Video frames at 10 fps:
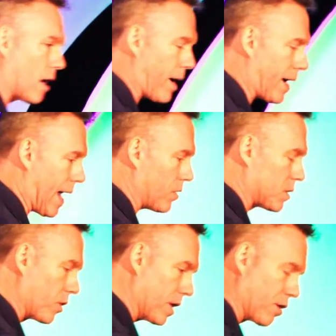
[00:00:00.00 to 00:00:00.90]
down right now.
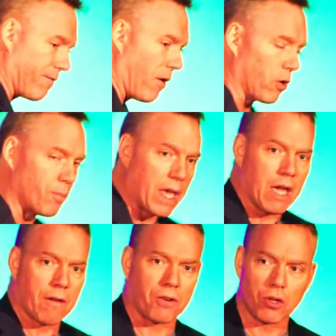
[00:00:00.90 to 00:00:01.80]
Let's put it in your phone
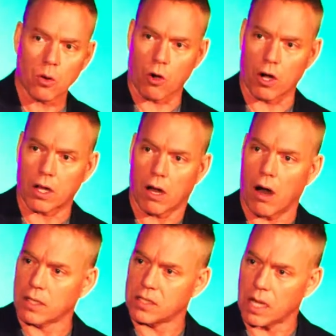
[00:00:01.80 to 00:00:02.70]
for you to work
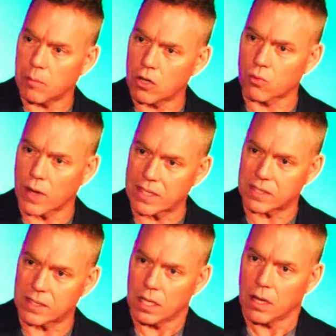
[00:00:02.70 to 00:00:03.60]
on someone who
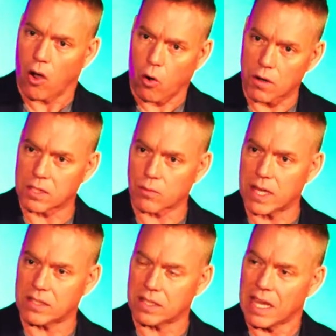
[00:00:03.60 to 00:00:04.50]
races a horse that
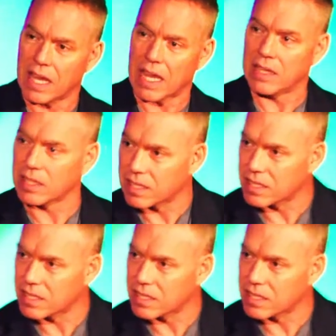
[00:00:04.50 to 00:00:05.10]
races in the